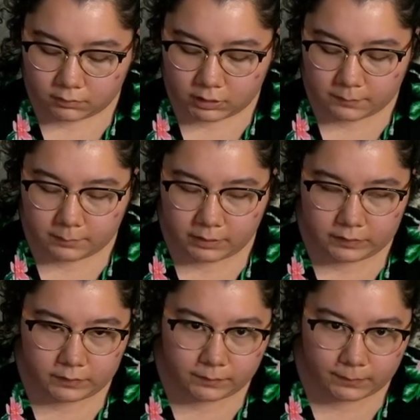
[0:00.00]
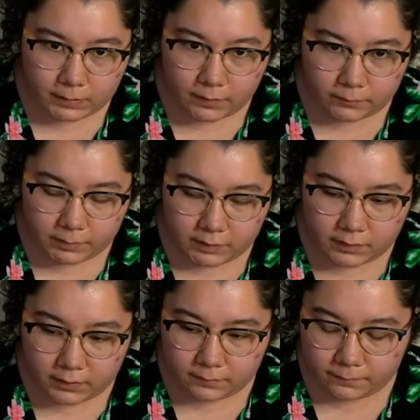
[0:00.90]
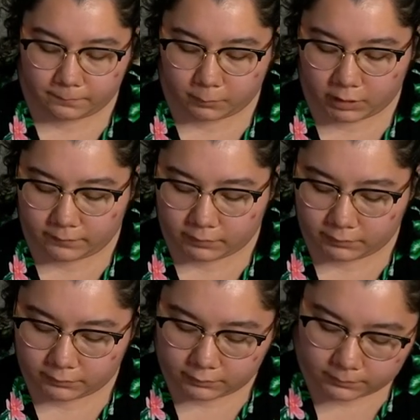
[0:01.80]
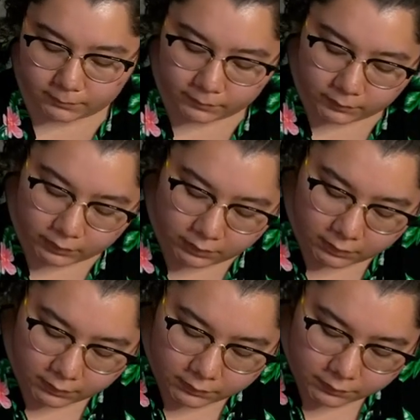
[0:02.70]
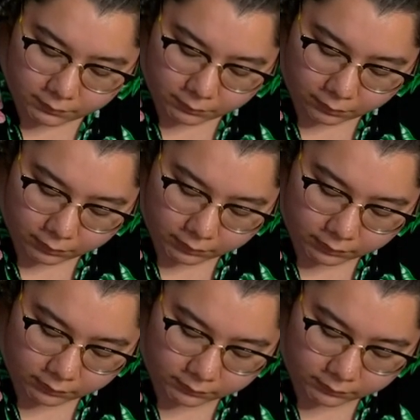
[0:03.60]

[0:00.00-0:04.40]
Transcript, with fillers: Keep in mind, this is for government, not private loans. So in order,